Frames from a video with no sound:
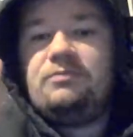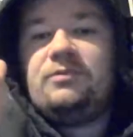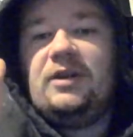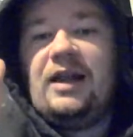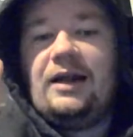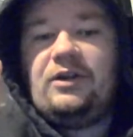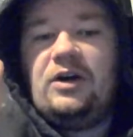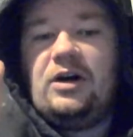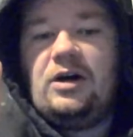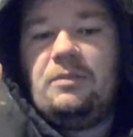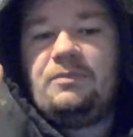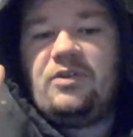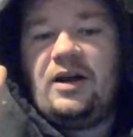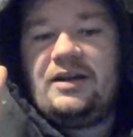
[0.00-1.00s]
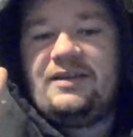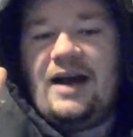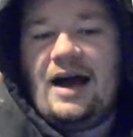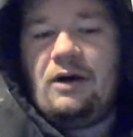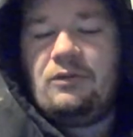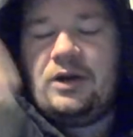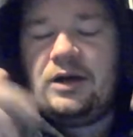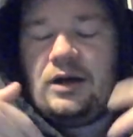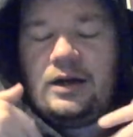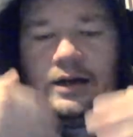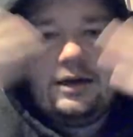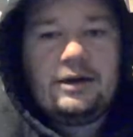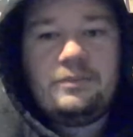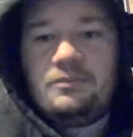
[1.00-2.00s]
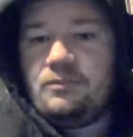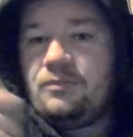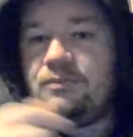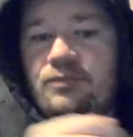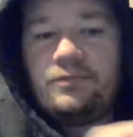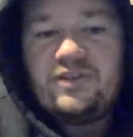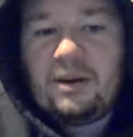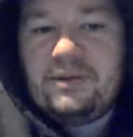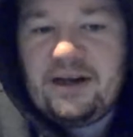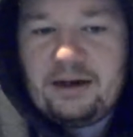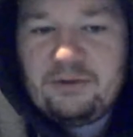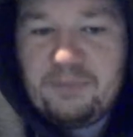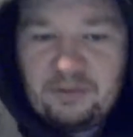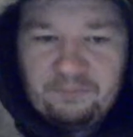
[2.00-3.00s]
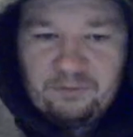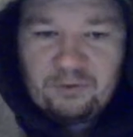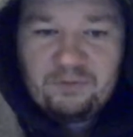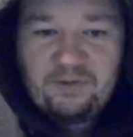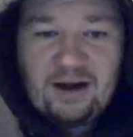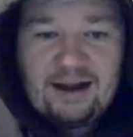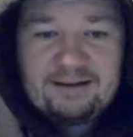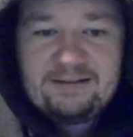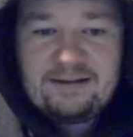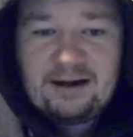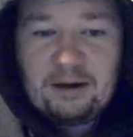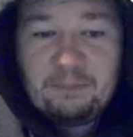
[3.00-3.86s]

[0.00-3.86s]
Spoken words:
Ladder upside down. Sammy gets put through that.